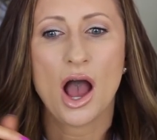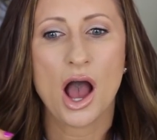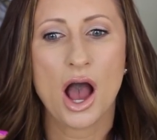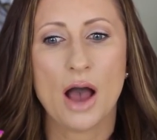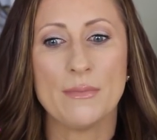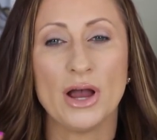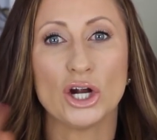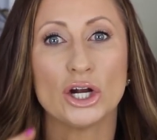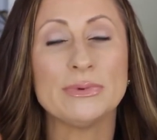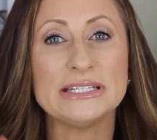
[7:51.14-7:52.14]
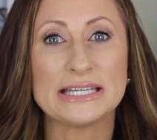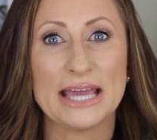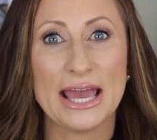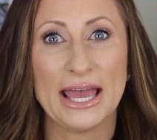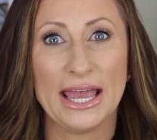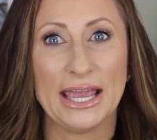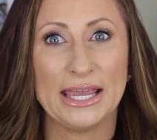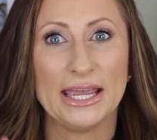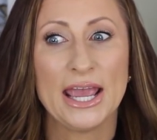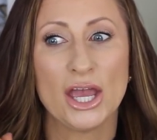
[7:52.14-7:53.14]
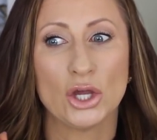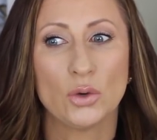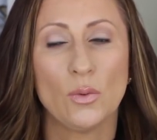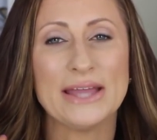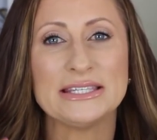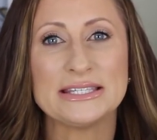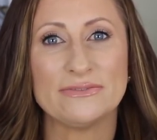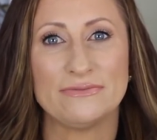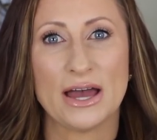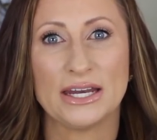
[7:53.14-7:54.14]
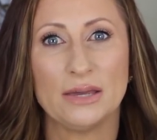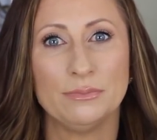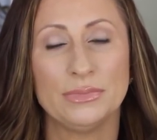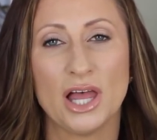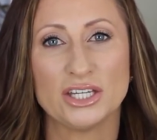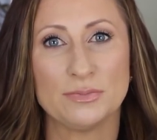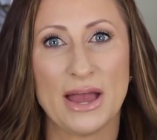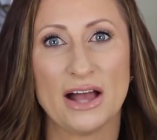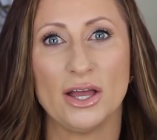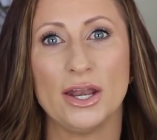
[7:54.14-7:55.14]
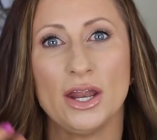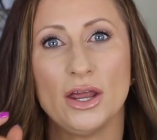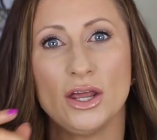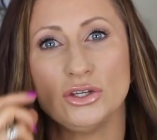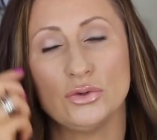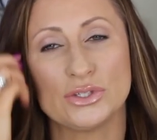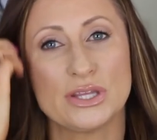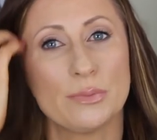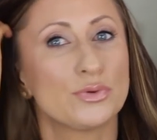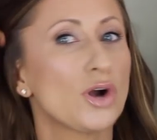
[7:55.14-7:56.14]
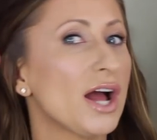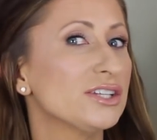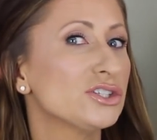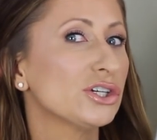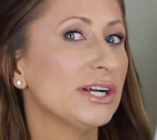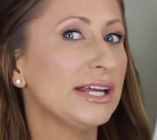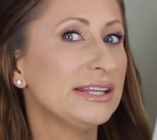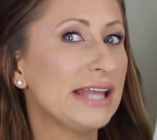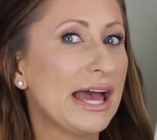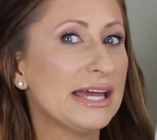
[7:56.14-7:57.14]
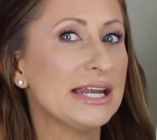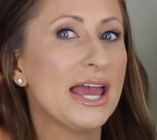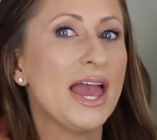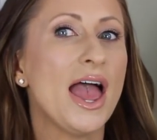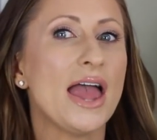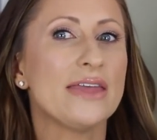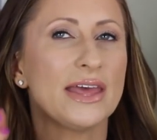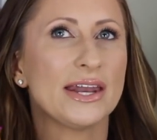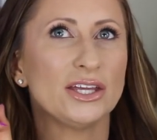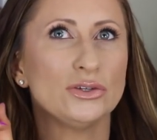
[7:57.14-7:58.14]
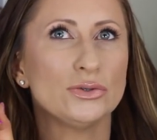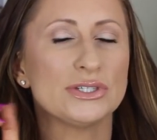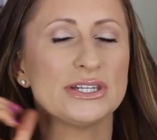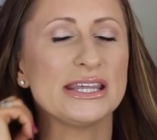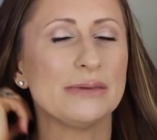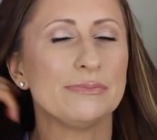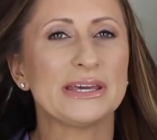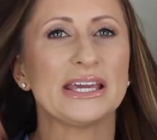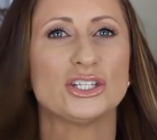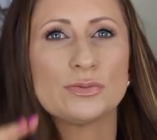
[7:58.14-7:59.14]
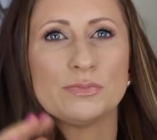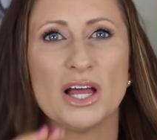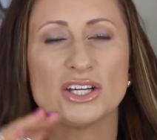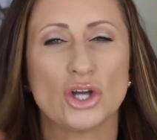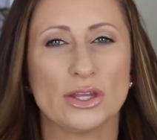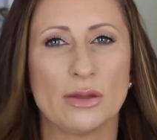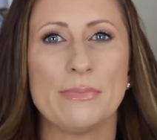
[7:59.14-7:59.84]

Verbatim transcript: Um, Urban Decay Gwen Stefani blush palette. Use the bronzer in that and then I used the peach blush on the